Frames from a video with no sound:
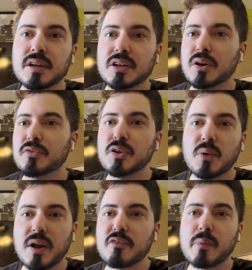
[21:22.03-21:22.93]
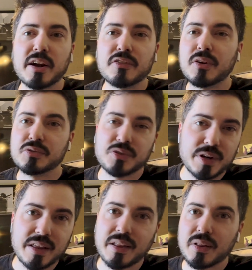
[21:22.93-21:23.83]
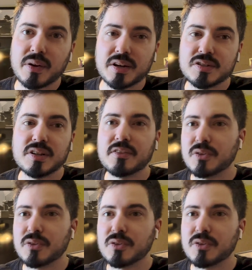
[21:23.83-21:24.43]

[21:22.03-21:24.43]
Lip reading: if you don't have microphones or any other kind of stuff,